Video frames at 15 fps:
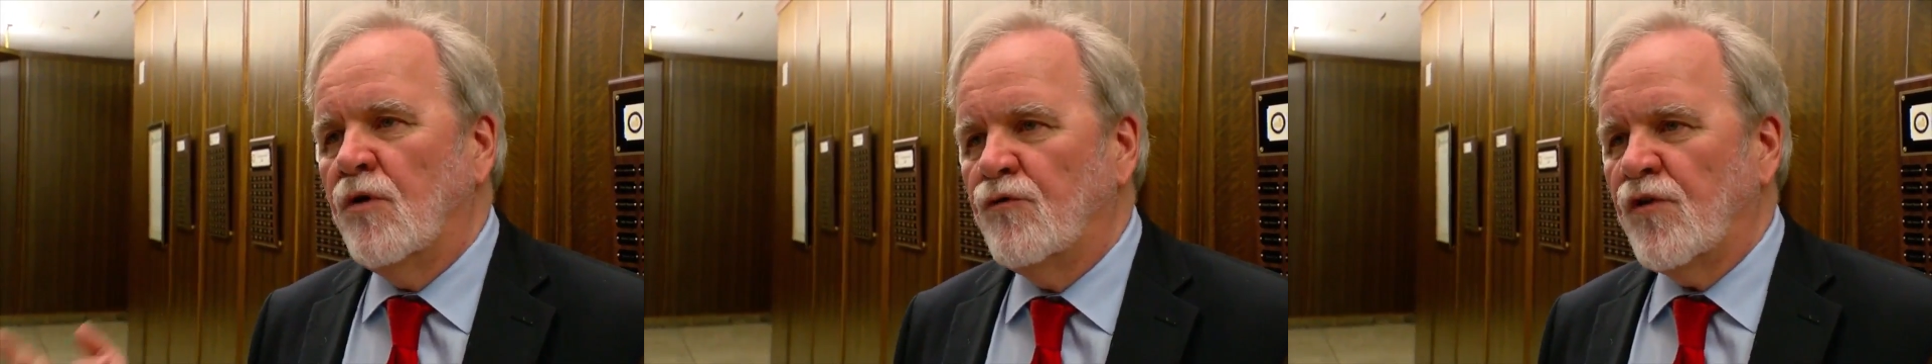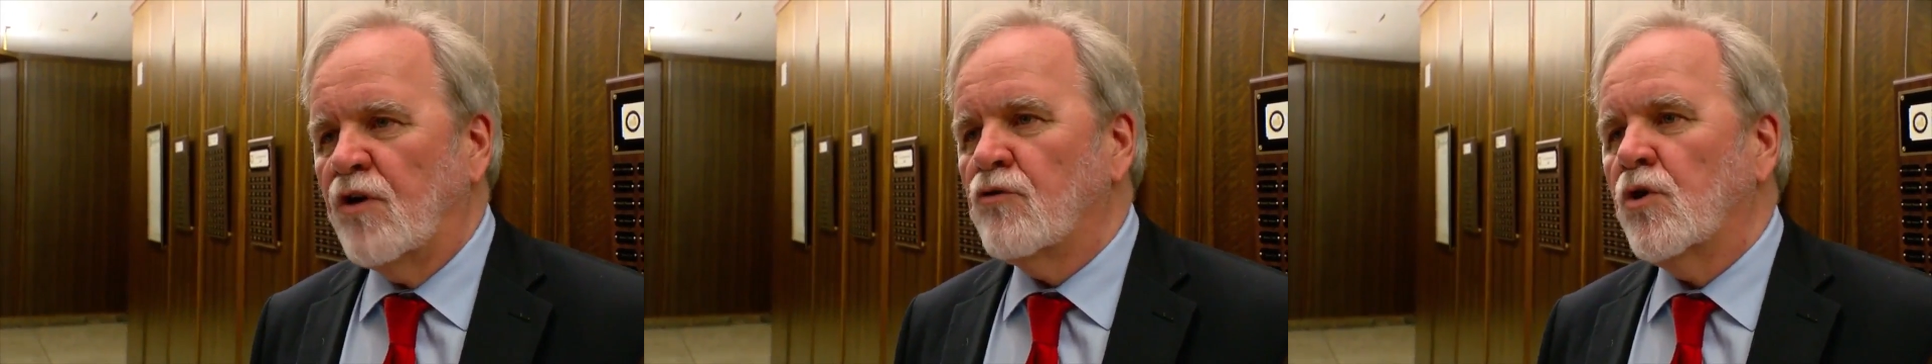
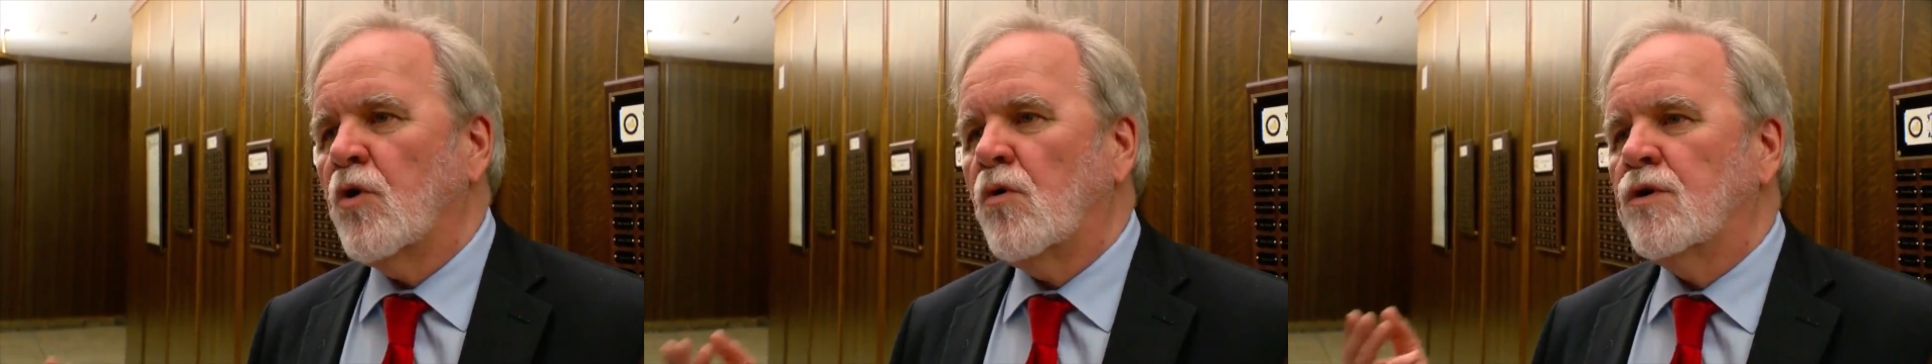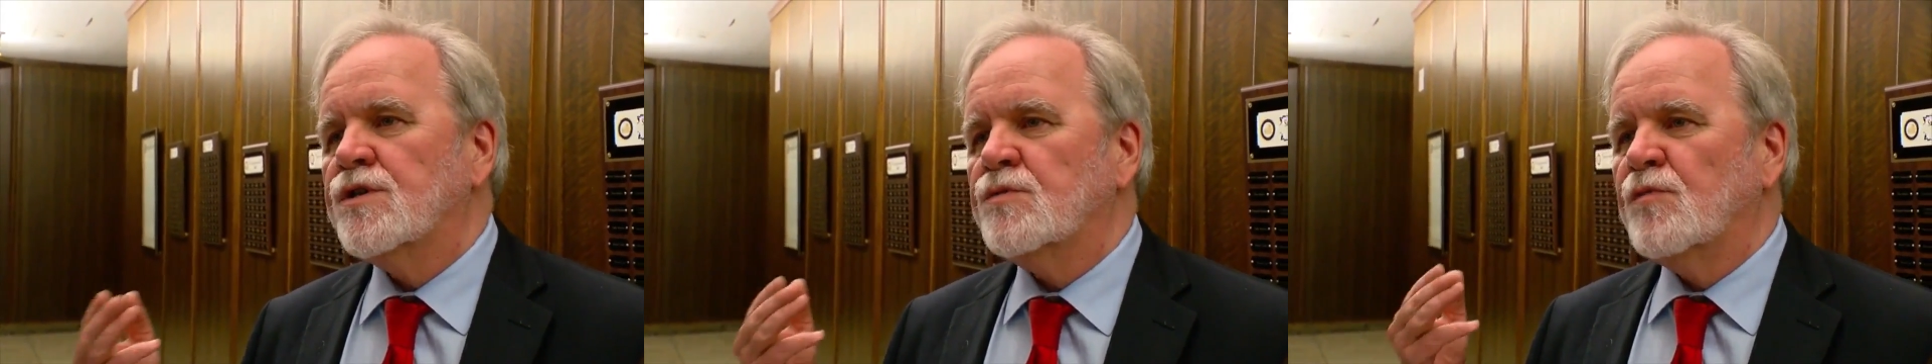Federal
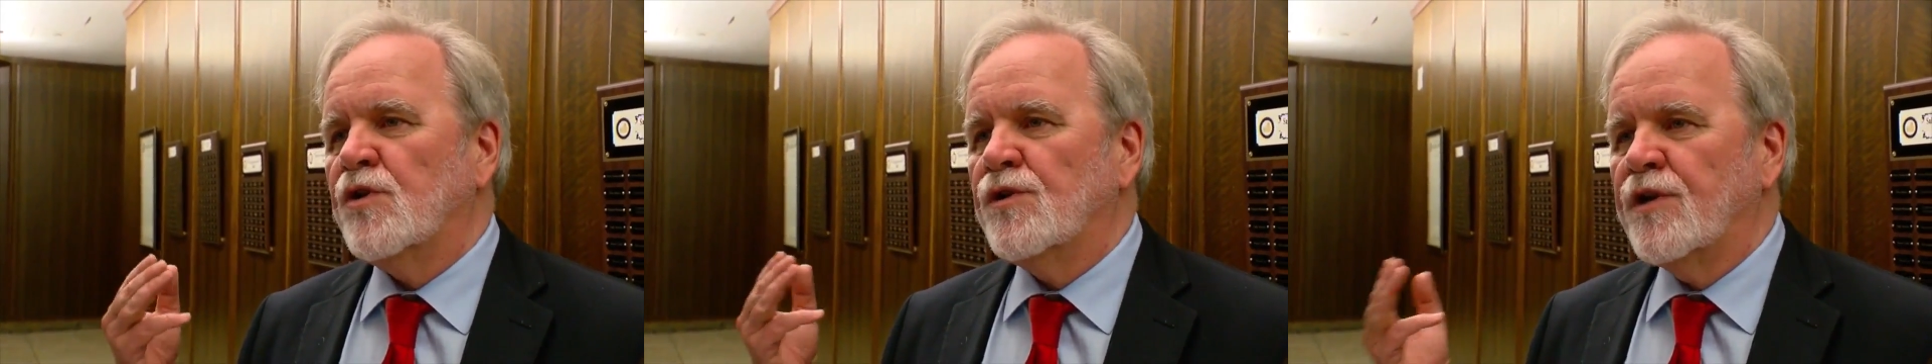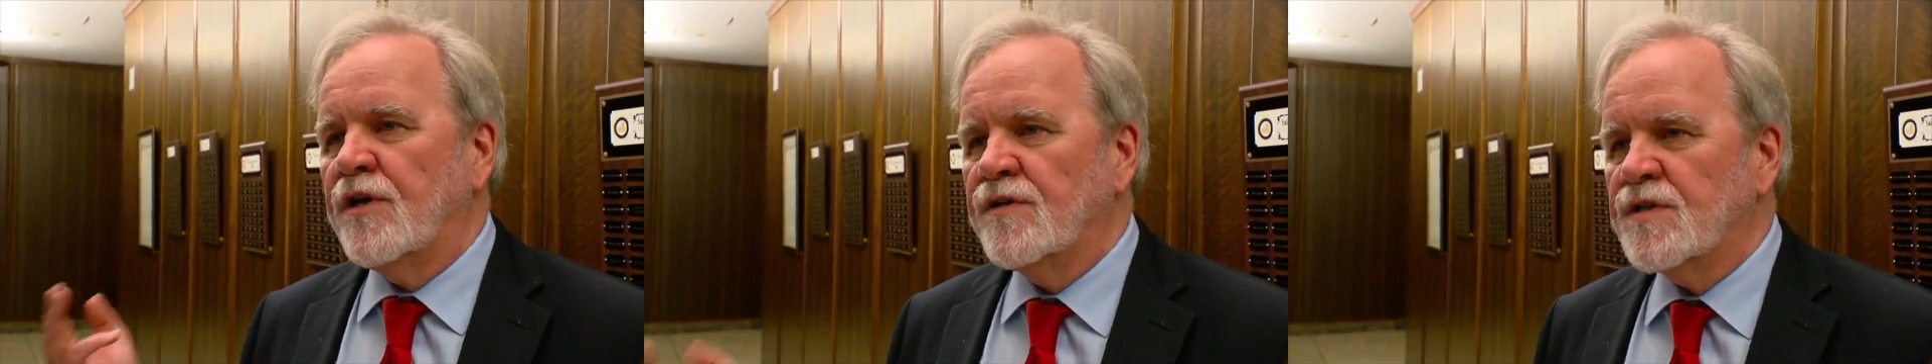Courts
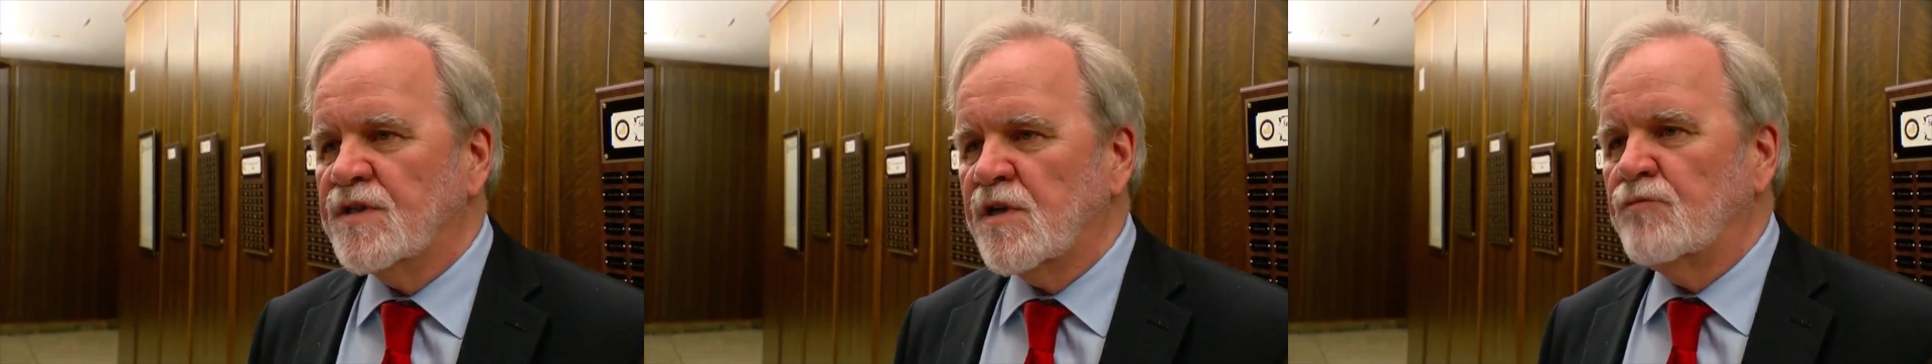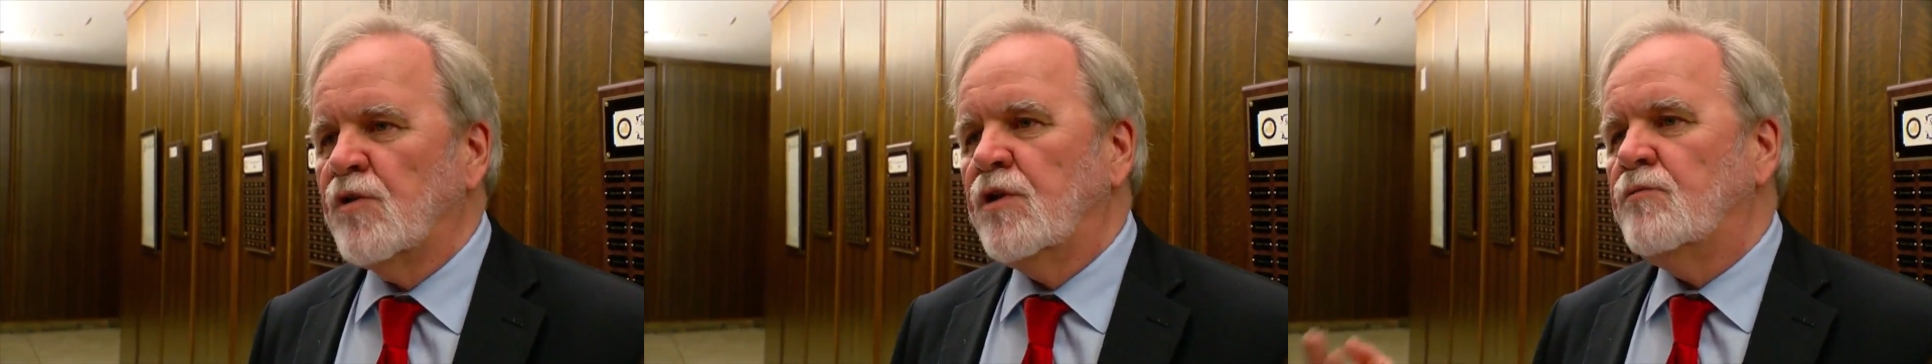Building,
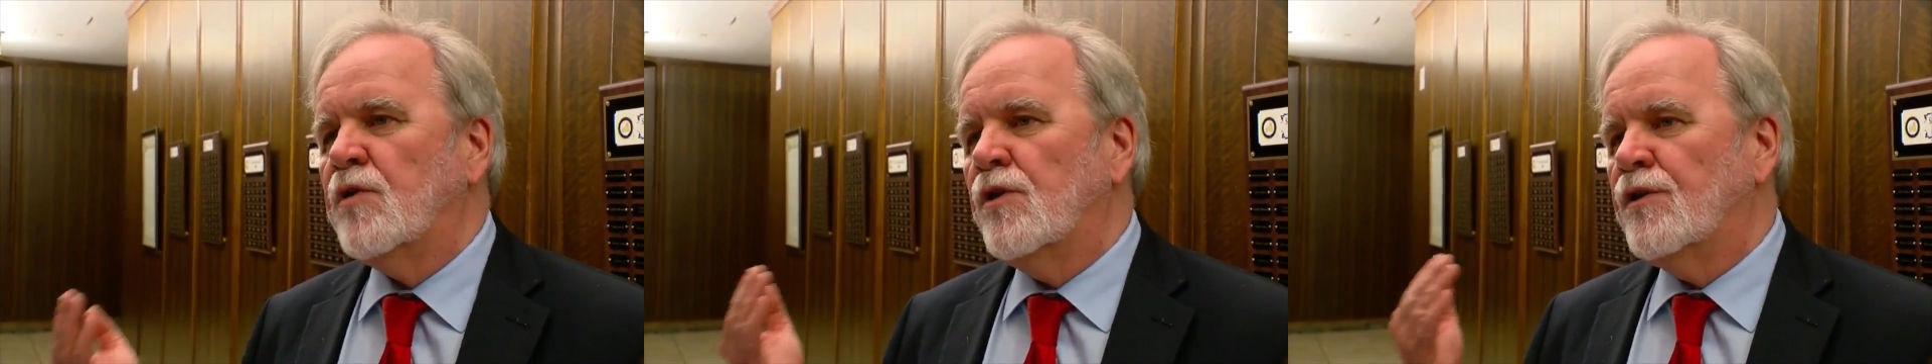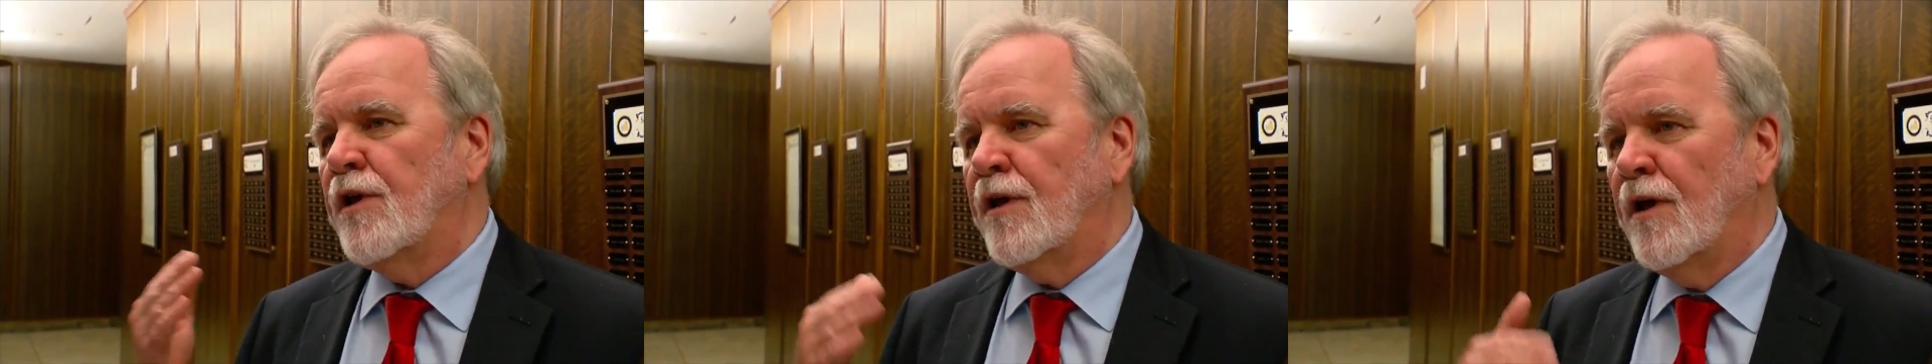Sibley
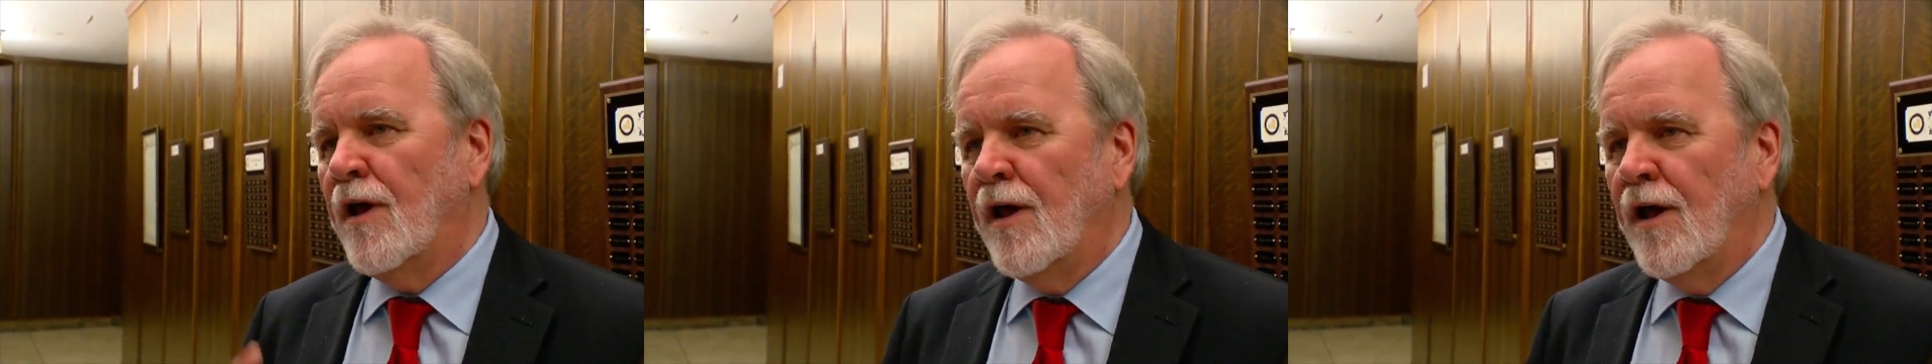Building,